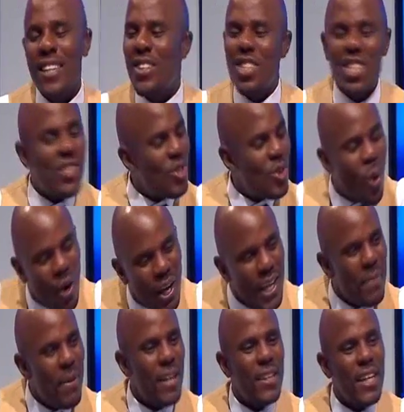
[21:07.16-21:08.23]
just talking
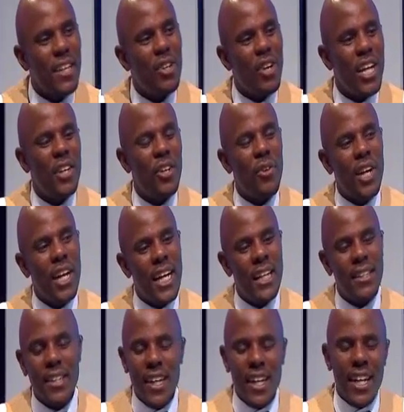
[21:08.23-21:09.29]
about that great career.
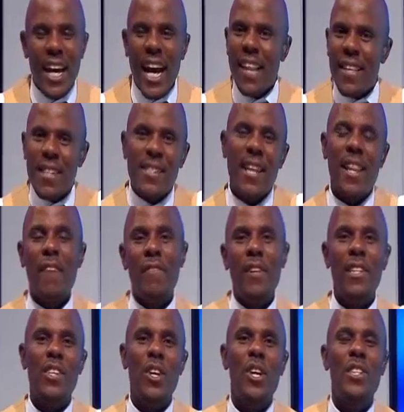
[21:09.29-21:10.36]
And I think South
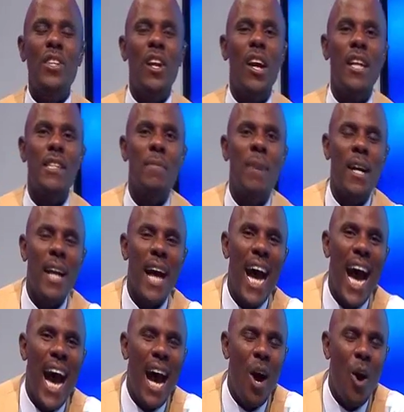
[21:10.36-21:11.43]
Africans learned a lot about
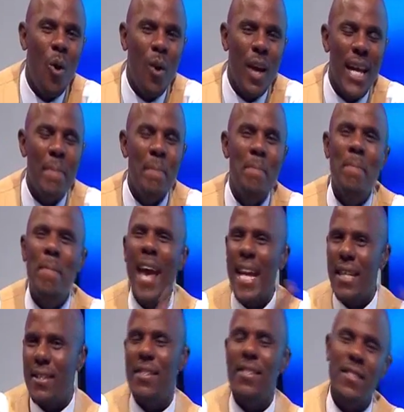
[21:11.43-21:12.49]
how
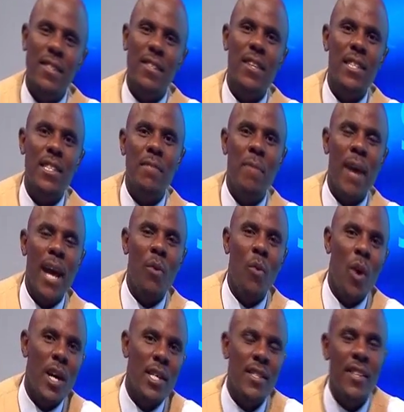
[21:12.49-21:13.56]
immense this man
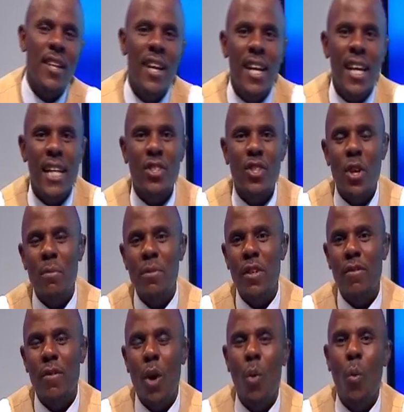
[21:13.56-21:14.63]
was in terms of
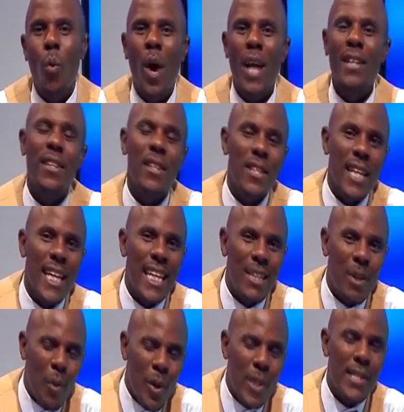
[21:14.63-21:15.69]
what he
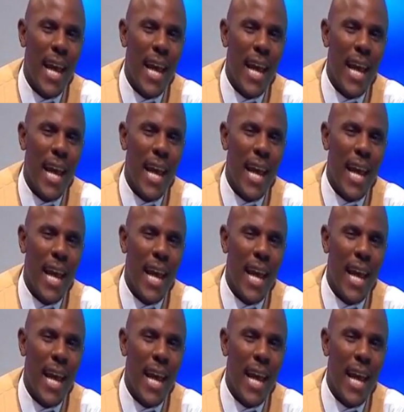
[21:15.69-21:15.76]
was